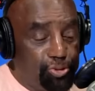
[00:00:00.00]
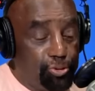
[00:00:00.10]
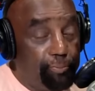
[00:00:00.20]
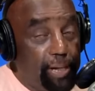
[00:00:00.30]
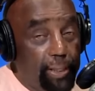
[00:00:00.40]
So
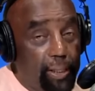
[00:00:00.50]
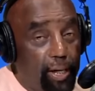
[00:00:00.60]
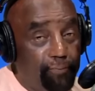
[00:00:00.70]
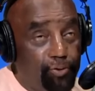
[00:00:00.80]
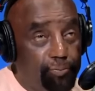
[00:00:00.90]
you may
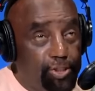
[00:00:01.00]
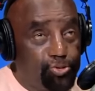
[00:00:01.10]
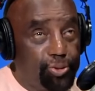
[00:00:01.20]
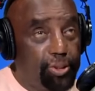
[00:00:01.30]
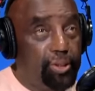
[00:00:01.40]
love your
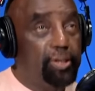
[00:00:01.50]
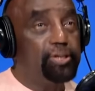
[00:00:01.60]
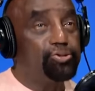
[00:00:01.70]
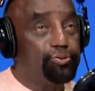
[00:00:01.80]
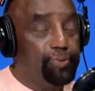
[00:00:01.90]
misery.
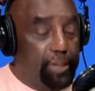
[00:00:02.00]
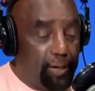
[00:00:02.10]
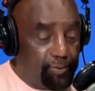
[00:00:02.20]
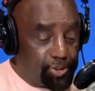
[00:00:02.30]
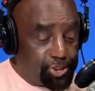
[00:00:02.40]
So if you
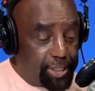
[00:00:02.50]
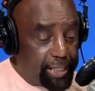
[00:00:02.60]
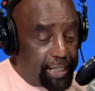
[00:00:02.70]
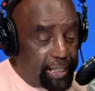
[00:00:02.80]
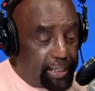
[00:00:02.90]
love it,
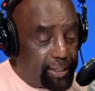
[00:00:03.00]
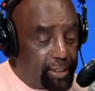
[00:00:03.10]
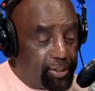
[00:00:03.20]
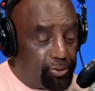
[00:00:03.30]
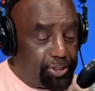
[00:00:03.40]
stay in it.
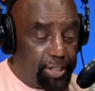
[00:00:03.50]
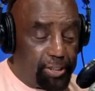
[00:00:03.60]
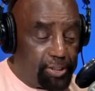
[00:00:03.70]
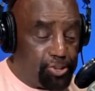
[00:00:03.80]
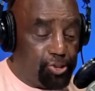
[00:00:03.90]
Don't
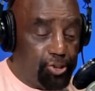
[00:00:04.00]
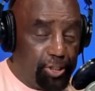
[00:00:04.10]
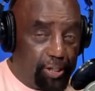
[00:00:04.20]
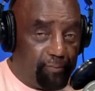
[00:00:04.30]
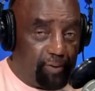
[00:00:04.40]
take this
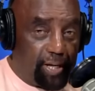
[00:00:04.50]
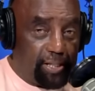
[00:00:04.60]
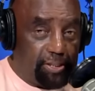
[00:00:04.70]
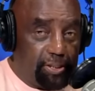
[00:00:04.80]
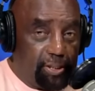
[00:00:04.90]
good
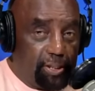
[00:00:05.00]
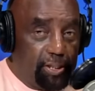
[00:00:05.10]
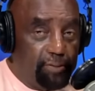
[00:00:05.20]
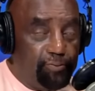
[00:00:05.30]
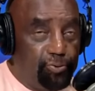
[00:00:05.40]
advice
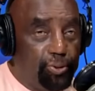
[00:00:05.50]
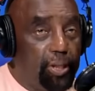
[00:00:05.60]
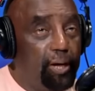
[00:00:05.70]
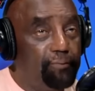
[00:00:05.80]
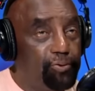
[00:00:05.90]
if you
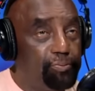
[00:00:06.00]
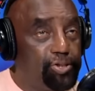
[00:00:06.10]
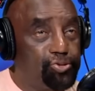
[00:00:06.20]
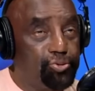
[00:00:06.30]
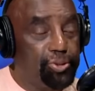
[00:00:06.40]
love your
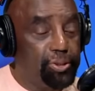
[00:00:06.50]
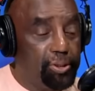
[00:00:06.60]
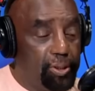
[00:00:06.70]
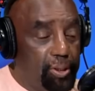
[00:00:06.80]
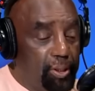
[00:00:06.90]
misery.
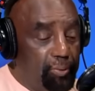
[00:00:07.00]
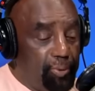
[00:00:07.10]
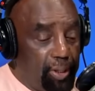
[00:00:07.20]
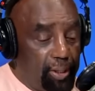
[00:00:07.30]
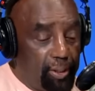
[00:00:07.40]

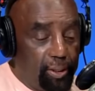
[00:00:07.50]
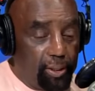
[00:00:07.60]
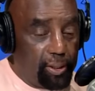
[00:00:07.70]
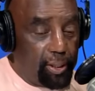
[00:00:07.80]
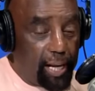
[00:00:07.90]
But
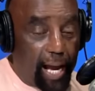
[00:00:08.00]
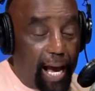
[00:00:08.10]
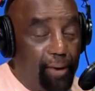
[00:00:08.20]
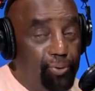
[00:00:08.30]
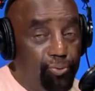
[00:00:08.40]

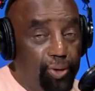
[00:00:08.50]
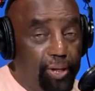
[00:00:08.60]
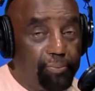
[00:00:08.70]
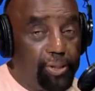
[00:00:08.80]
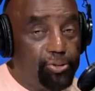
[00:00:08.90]
I would
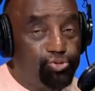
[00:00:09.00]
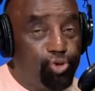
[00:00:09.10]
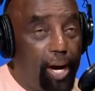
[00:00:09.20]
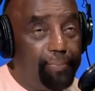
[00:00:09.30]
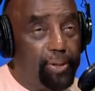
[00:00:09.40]
recommend you
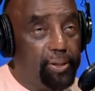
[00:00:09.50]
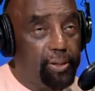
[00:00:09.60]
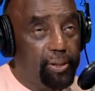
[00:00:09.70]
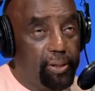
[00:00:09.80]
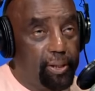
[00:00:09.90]
drop it
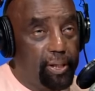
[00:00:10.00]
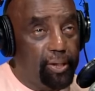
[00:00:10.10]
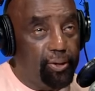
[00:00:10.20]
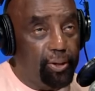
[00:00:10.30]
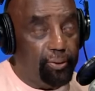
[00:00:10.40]

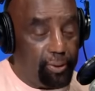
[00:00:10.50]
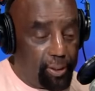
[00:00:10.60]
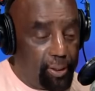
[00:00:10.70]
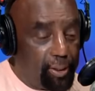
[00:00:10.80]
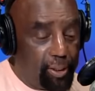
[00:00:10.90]

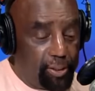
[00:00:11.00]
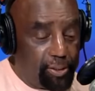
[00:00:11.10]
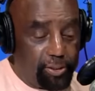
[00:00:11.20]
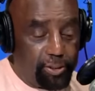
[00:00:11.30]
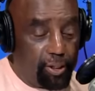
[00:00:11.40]
and
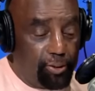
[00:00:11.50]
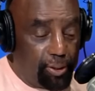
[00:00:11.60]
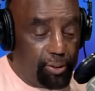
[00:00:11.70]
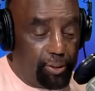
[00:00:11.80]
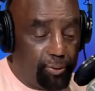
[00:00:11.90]
just say,
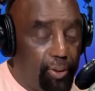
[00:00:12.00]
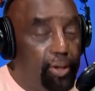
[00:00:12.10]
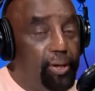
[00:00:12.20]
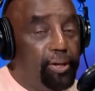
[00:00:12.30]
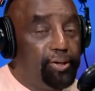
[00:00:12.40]
you know,
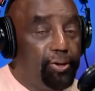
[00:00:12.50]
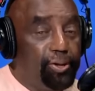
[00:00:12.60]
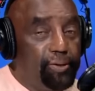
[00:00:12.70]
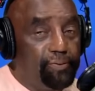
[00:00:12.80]
don't